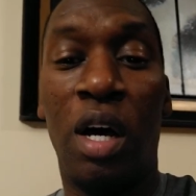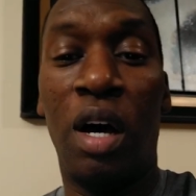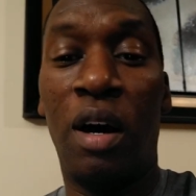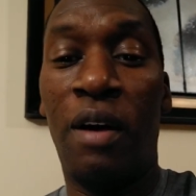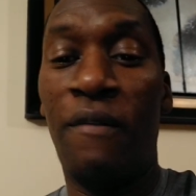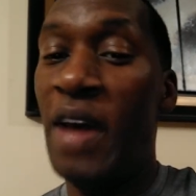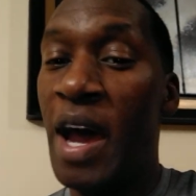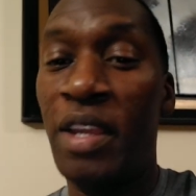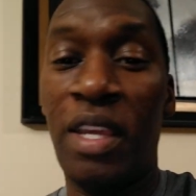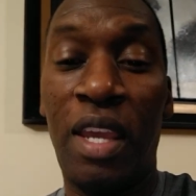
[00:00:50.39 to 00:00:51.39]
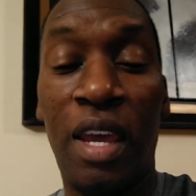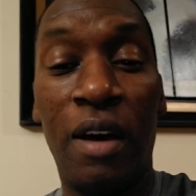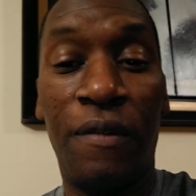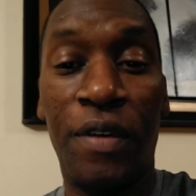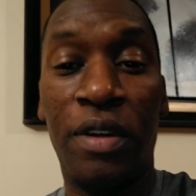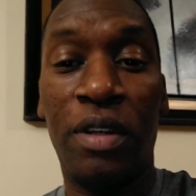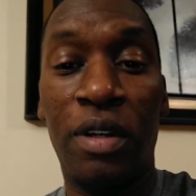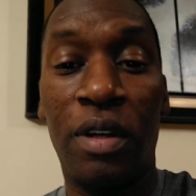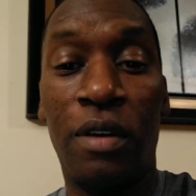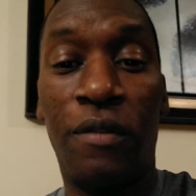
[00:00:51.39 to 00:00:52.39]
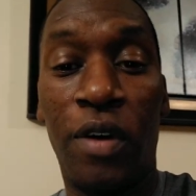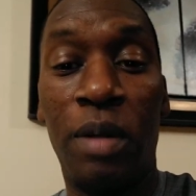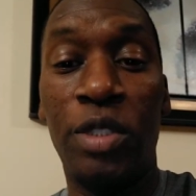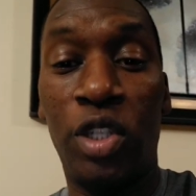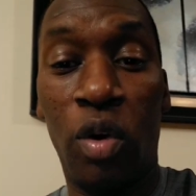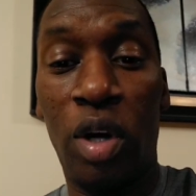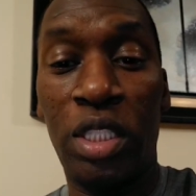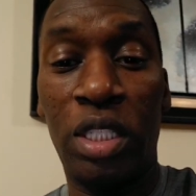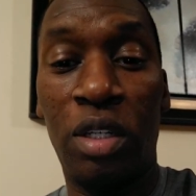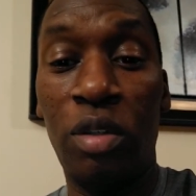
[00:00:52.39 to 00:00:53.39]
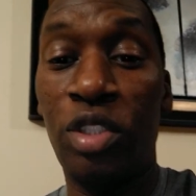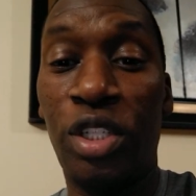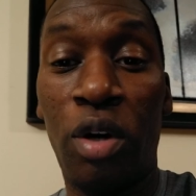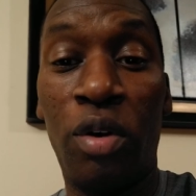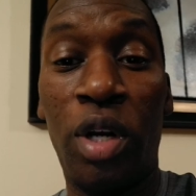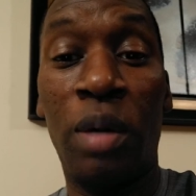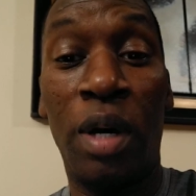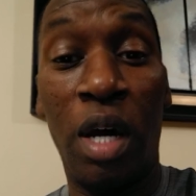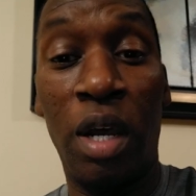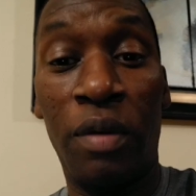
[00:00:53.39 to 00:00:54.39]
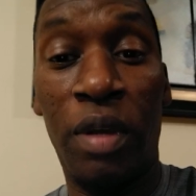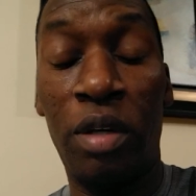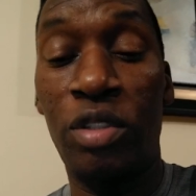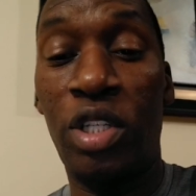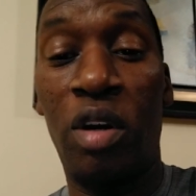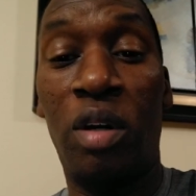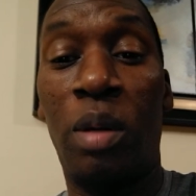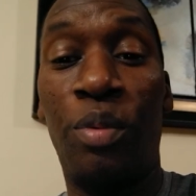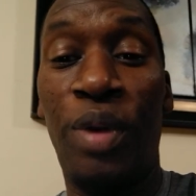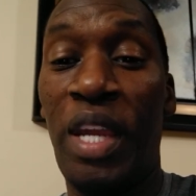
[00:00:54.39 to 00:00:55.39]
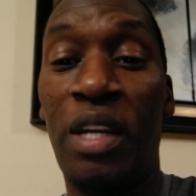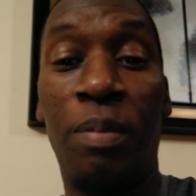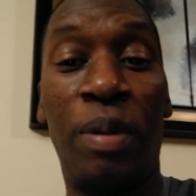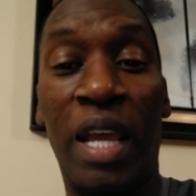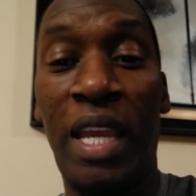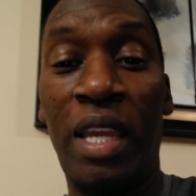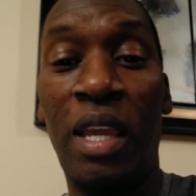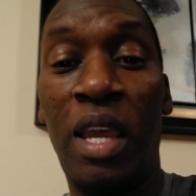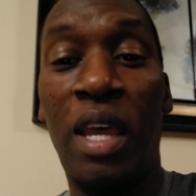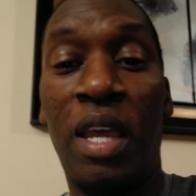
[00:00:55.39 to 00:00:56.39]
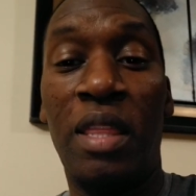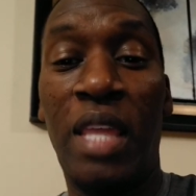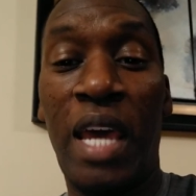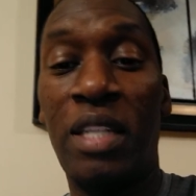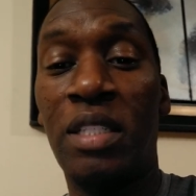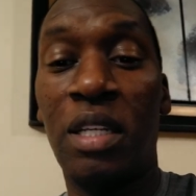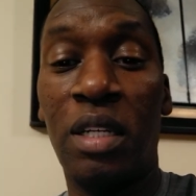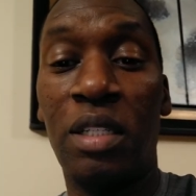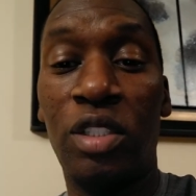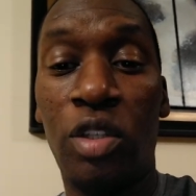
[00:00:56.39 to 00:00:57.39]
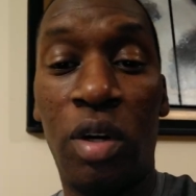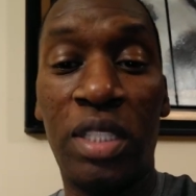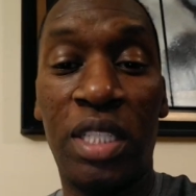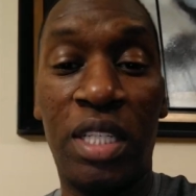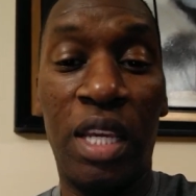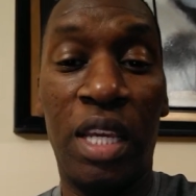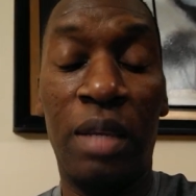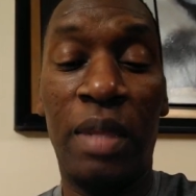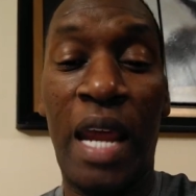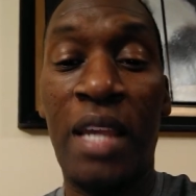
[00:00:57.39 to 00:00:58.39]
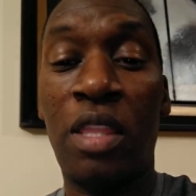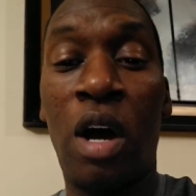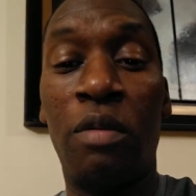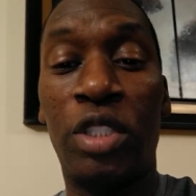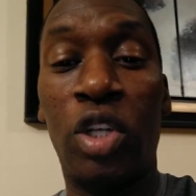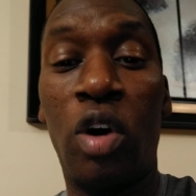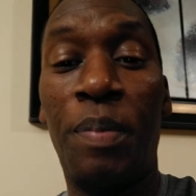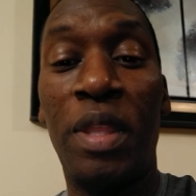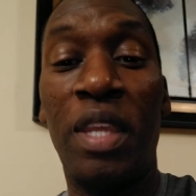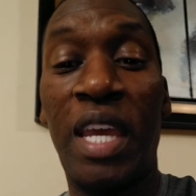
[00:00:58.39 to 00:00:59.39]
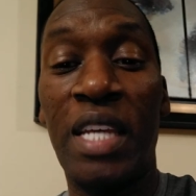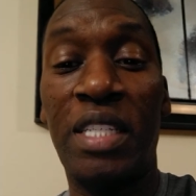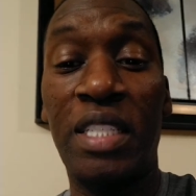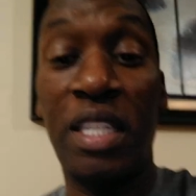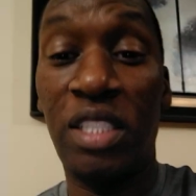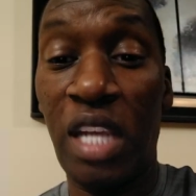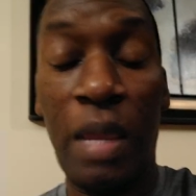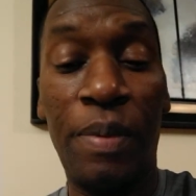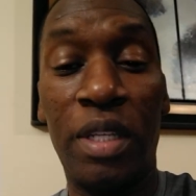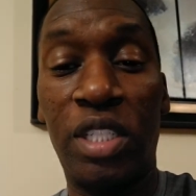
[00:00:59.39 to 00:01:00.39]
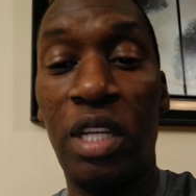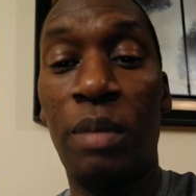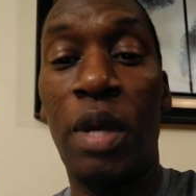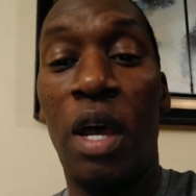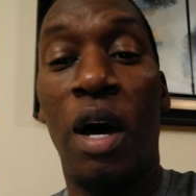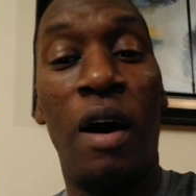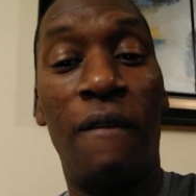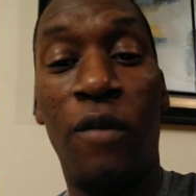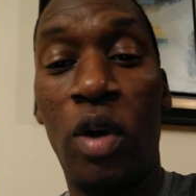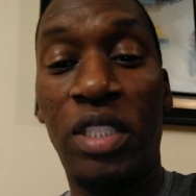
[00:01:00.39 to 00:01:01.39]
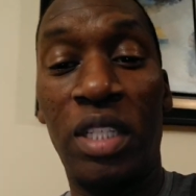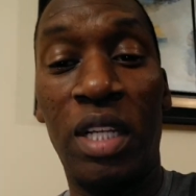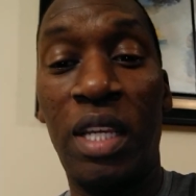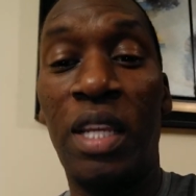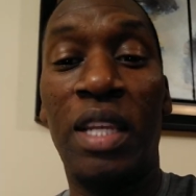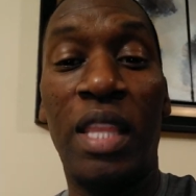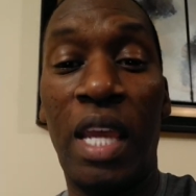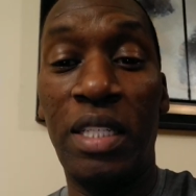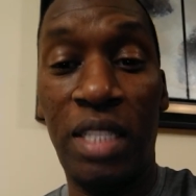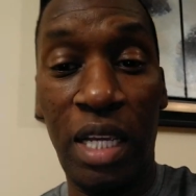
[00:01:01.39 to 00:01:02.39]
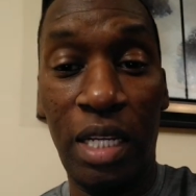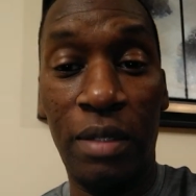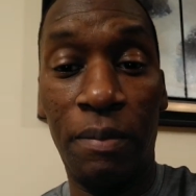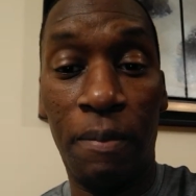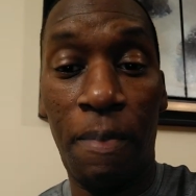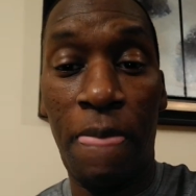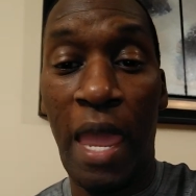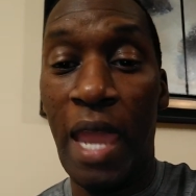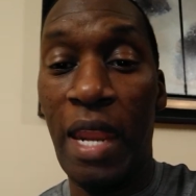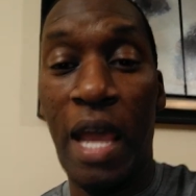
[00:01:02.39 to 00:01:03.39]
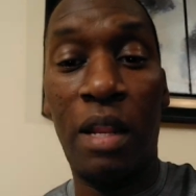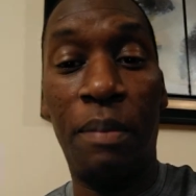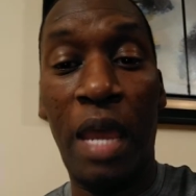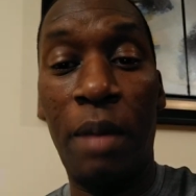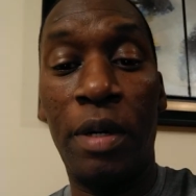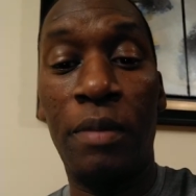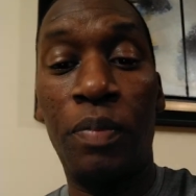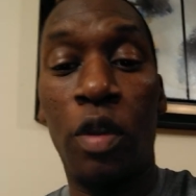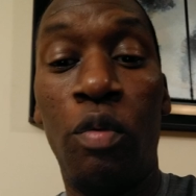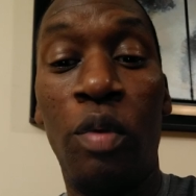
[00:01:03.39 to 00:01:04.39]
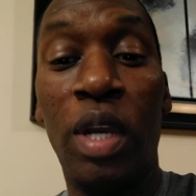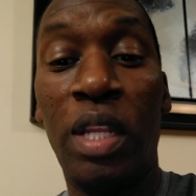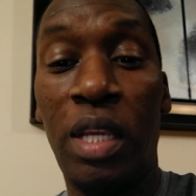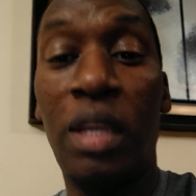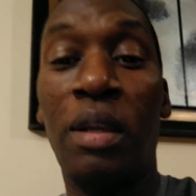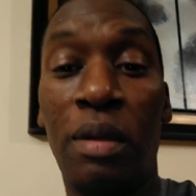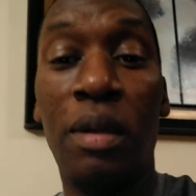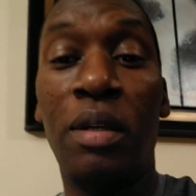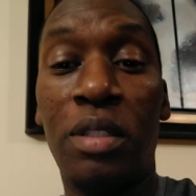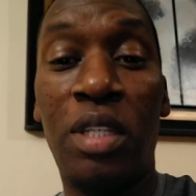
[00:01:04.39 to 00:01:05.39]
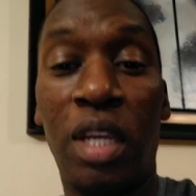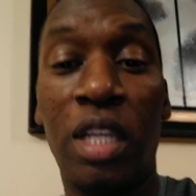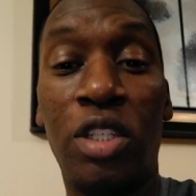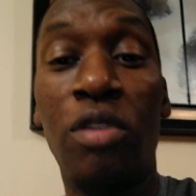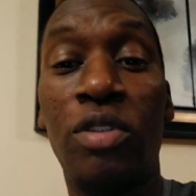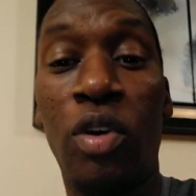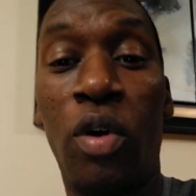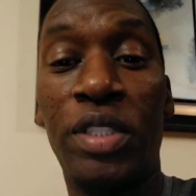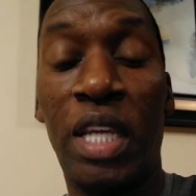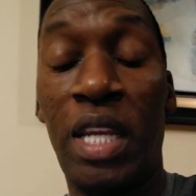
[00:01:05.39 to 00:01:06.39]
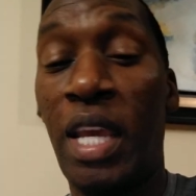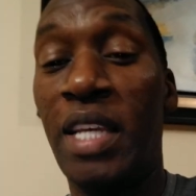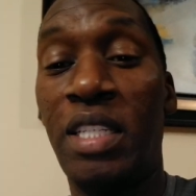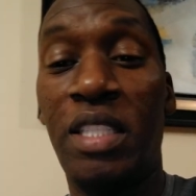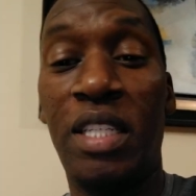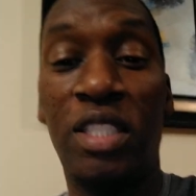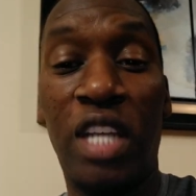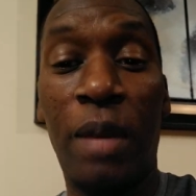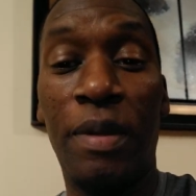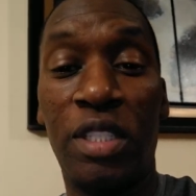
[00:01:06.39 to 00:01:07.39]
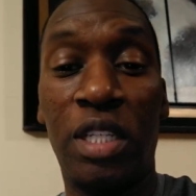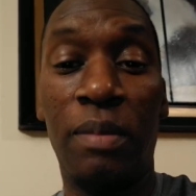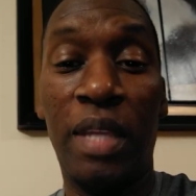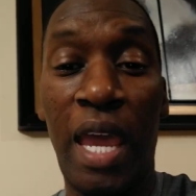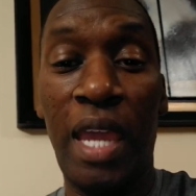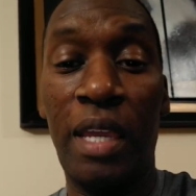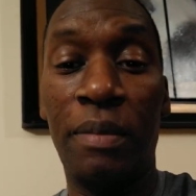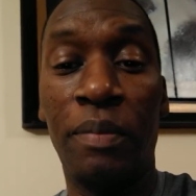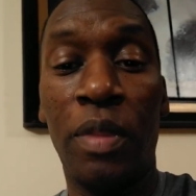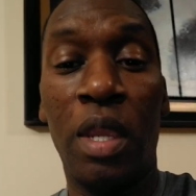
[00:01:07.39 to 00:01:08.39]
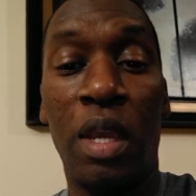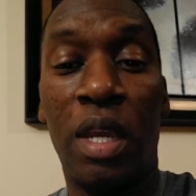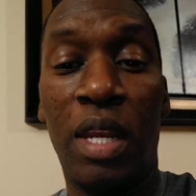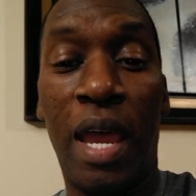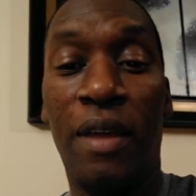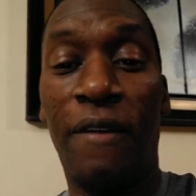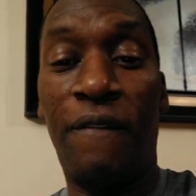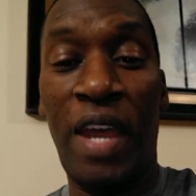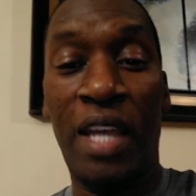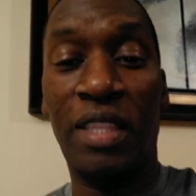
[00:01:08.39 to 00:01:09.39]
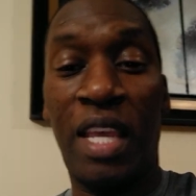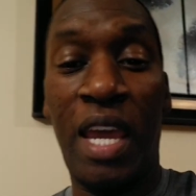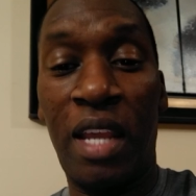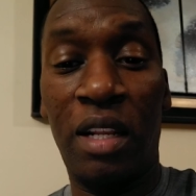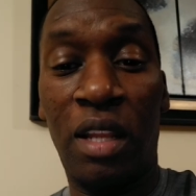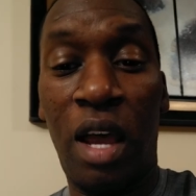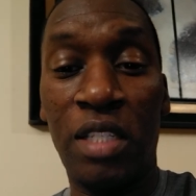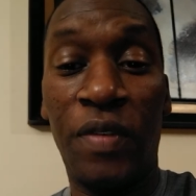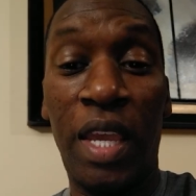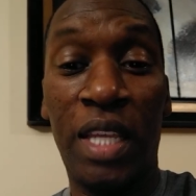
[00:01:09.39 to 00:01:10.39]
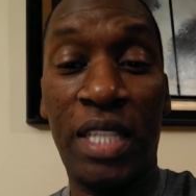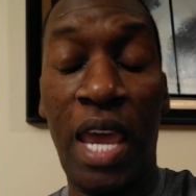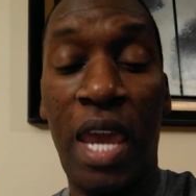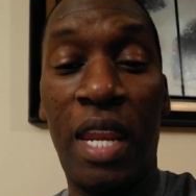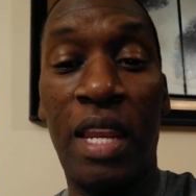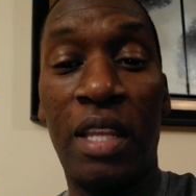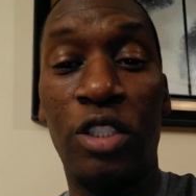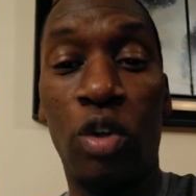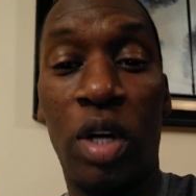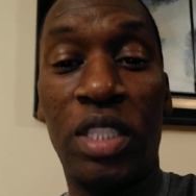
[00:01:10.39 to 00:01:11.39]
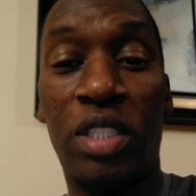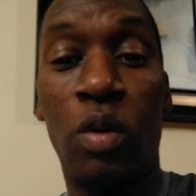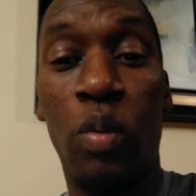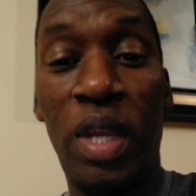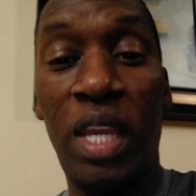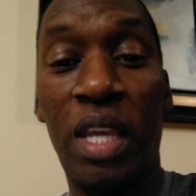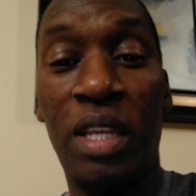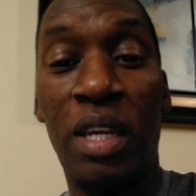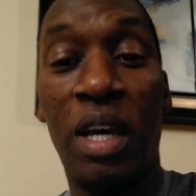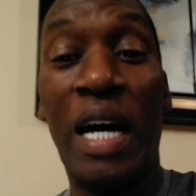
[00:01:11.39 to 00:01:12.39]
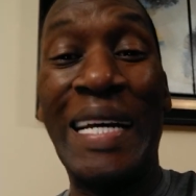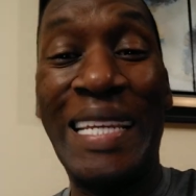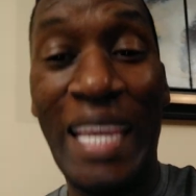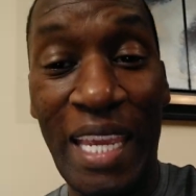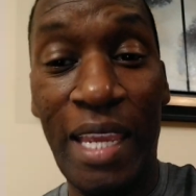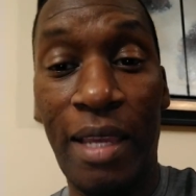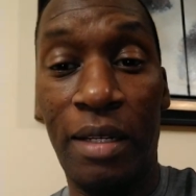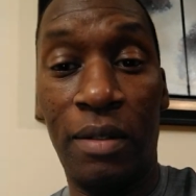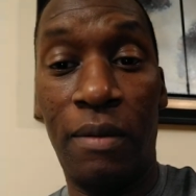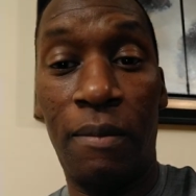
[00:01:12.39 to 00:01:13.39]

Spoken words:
a valiant effort from Georgia, who showed up hungry, who showed up ready to play. That is the Georgia team that I thought would show up in the SEC championship. Unfortunately, they didn't. And Alabama really took it to Georgia in the SEC championship game. Now, the fact that Las Vegas had Georgia to win again,